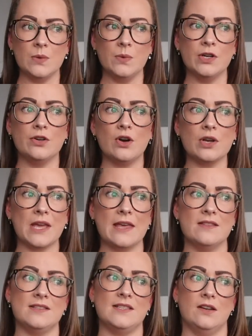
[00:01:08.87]
we're not
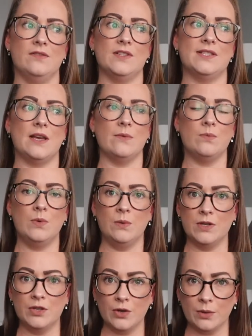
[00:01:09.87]
getting the service that we
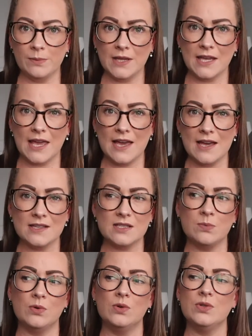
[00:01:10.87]
would normally get, I
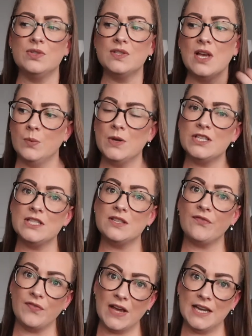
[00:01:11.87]
suppose, which is
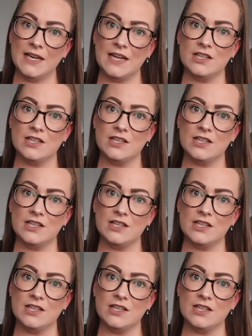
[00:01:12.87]
fine.